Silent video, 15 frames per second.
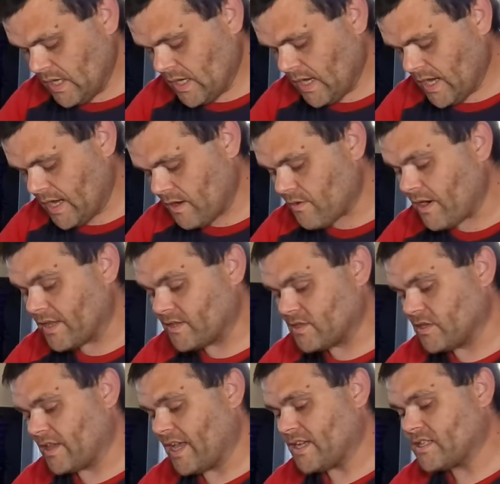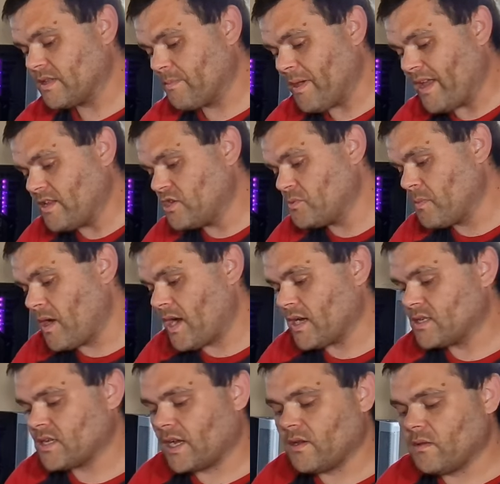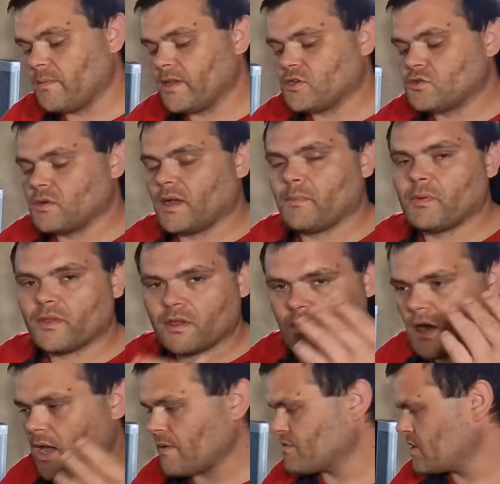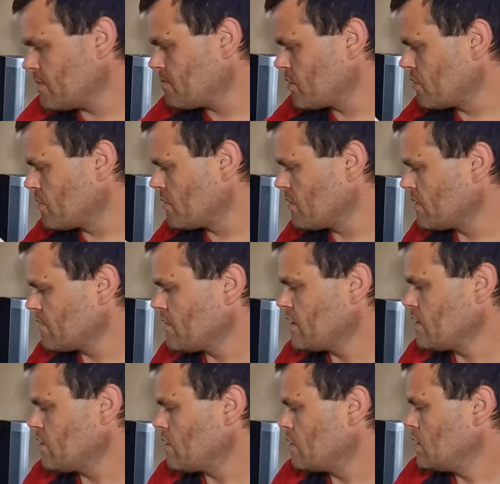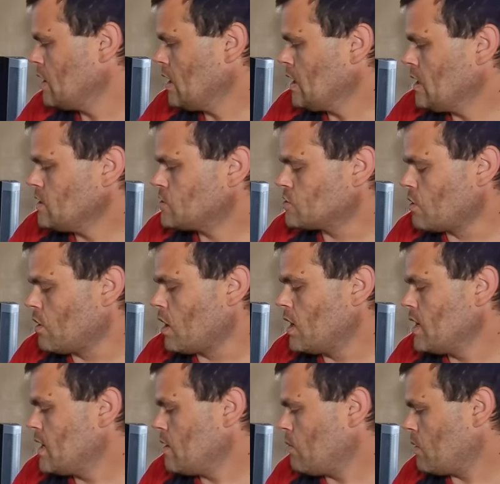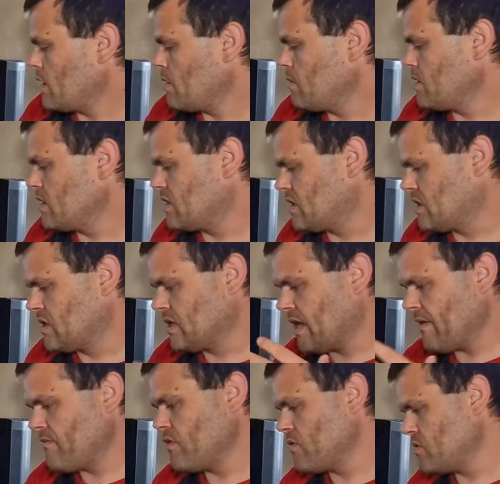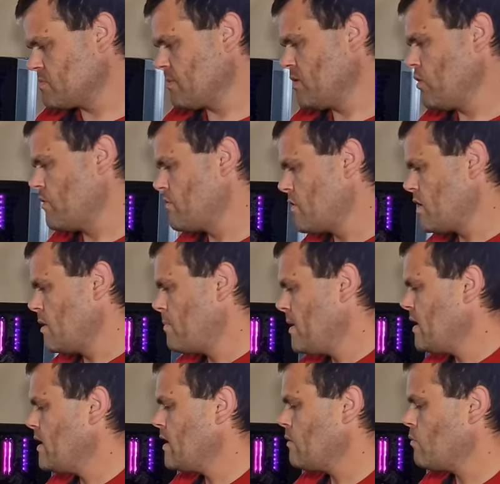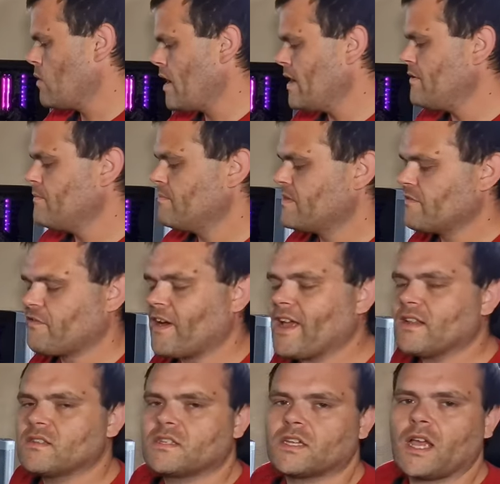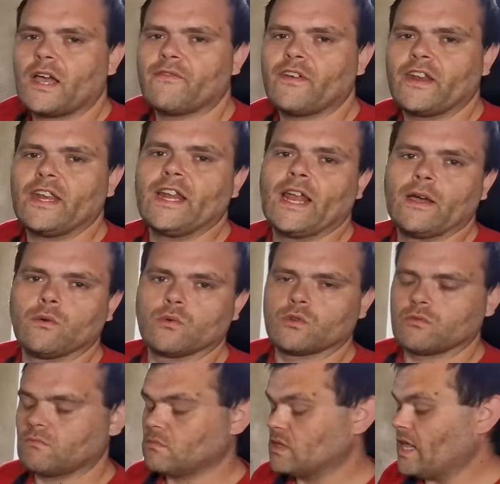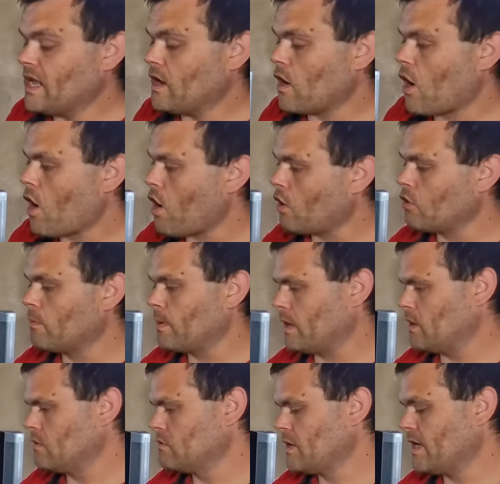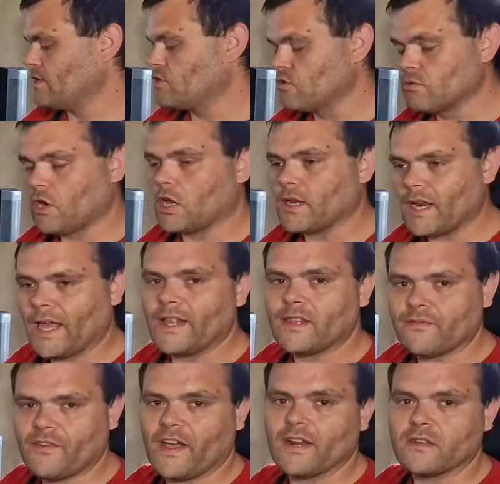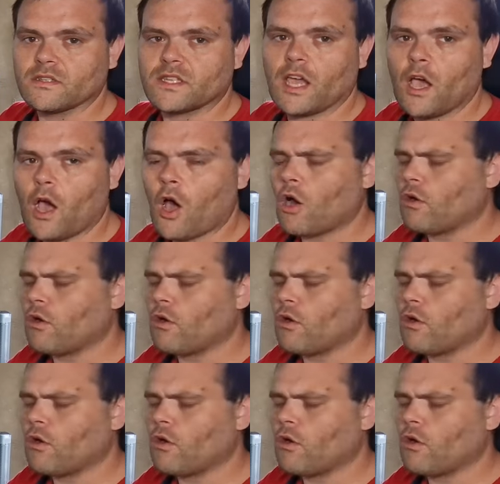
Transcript: Right, so that's the benchmarks. I will make sure I put the graphs up during the video. So, what I want to give you is my overall opinion. One, the fans are very loud. They are horrible. I do not like the fans. They're